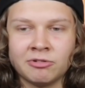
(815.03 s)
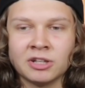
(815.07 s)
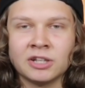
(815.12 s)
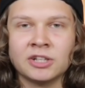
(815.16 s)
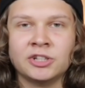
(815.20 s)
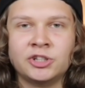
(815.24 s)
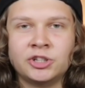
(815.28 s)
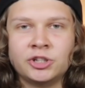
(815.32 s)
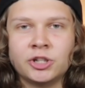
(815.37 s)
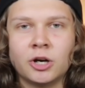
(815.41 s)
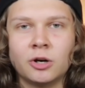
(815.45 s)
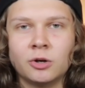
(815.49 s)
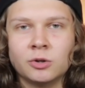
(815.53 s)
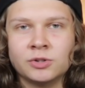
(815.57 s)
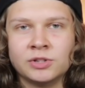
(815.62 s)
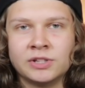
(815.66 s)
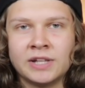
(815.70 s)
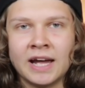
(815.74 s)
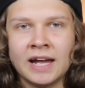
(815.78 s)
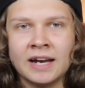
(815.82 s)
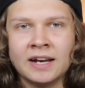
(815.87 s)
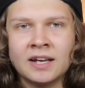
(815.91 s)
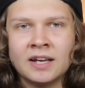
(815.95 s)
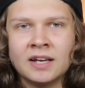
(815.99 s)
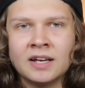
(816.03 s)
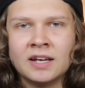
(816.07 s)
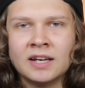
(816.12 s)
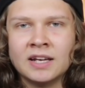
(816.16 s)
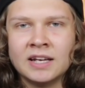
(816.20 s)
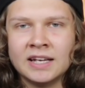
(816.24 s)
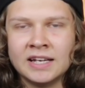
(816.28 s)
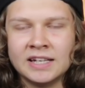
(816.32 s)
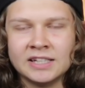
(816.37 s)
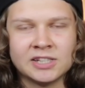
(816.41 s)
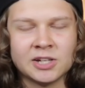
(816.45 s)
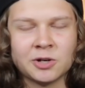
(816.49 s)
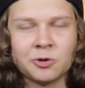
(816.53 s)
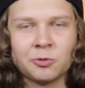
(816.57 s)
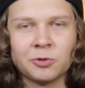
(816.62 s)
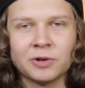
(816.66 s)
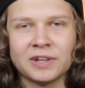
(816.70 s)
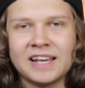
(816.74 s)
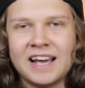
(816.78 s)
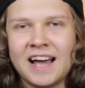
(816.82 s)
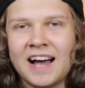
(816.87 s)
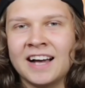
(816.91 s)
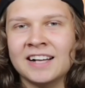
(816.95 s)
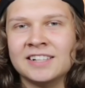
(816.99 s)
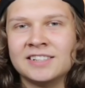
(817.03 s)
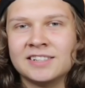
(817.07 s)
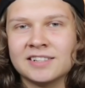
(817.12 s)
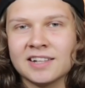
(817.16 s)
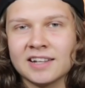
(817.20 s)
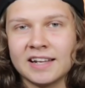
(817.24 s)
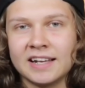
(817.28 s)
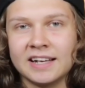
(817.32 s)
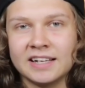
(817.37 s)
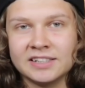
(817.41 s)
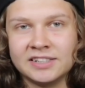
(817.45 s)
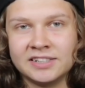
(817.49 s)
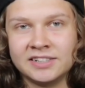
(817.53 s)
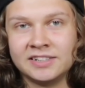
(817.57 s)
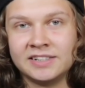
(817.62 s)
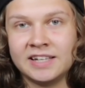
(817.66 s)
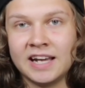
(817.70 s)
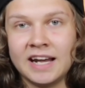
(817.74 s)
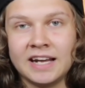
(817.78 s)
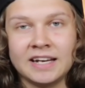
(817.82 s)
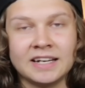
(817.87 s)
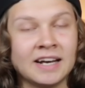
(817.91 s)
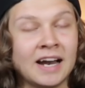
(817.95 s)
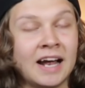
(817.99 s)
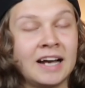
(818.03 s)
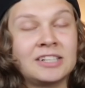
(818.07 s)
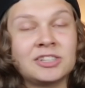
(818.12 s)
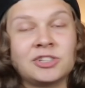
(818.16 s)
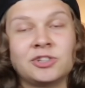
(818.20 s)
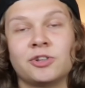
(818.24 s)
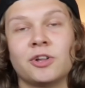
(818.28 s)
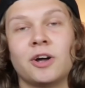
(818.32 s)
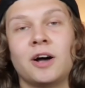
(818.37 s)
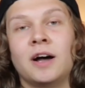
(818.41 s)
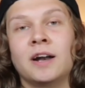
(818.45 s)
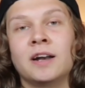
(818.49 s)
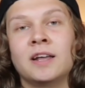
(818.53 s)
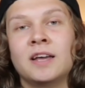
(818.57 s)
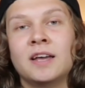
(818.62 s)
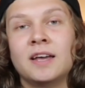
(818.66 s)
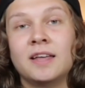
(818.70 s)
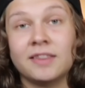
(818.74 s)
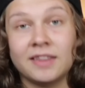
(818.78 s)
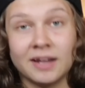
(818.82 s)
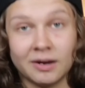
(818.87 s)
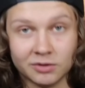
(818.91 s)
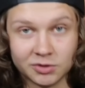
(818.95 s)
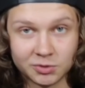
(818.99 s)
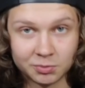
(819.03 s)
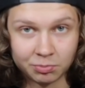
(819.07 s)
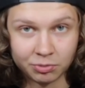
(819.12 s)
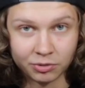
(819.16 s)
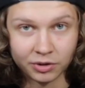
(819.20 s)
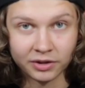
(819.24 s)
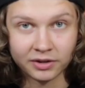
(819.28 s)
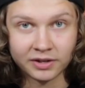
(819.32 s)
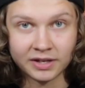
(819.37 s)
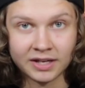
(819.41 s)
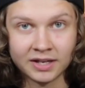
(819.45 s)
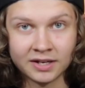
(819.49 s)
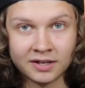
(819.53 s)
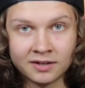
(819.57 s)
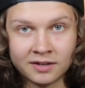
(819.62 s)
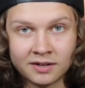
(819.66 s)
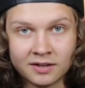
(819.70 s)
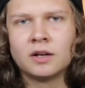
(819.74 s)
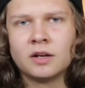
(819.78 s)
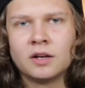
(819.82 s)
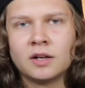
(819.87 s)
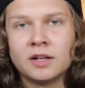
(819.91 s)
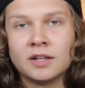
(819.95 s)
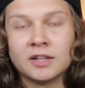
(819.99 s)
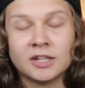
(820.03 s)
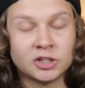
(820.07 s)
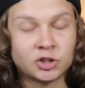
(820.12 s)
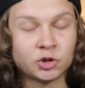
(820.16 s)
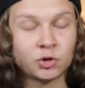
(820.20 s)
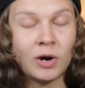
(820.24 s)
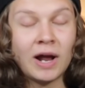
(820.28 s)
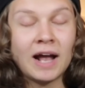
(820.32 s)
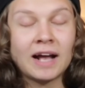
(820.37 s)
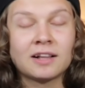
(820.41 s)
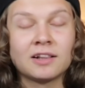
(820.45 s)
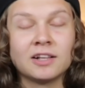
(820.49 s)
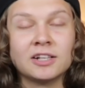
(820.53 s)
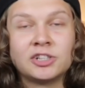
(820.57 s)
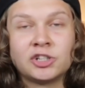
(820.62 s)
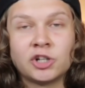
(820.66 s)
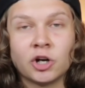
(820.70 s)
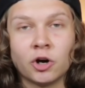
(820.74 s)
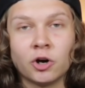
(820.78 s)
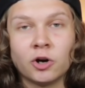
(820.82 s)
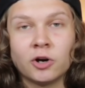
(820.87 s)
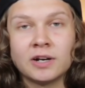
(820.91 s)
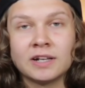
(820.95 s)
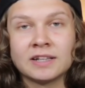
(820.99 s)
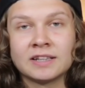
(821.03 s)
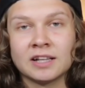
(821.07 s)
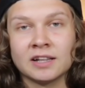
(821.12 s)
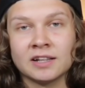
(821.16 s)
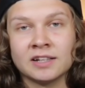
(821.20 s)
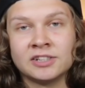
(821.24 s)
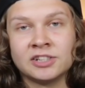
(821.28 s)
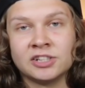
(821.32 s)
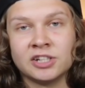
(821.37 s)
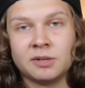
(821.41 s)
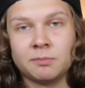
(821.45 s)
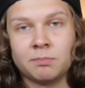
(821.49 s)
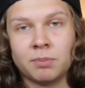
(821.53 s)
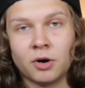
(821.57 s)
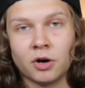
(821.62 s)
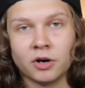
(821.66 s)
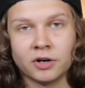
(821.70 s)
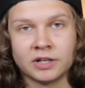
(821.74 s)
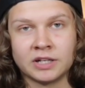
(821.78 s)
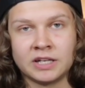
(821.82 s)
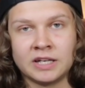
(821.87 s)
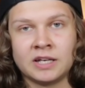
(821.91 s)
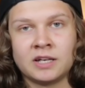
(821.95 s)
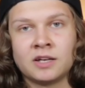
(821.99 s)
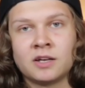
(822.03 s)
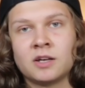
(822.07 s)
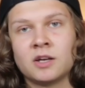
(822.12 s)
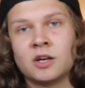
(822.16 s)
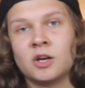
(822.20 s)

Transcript: really shows that he's in a really isolated state, and I just thought that was brilliant. The track list heard at the listening party